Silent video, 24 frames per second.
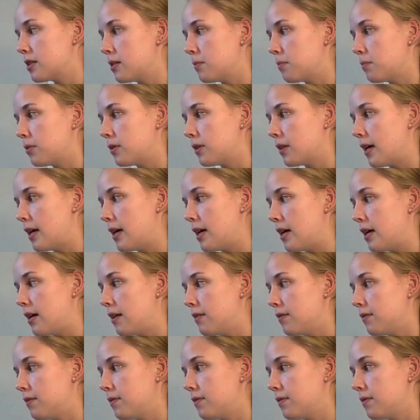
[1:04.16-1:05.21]
to play
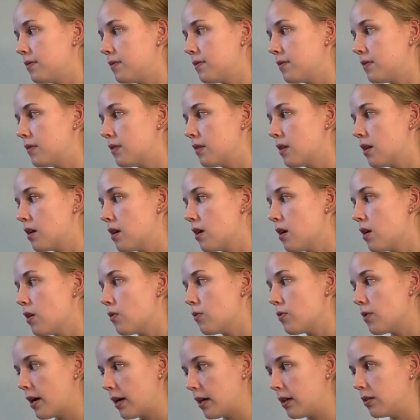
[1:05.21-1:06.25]
it
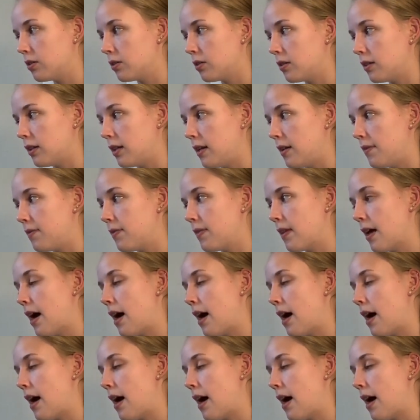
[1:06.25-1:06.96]
regularly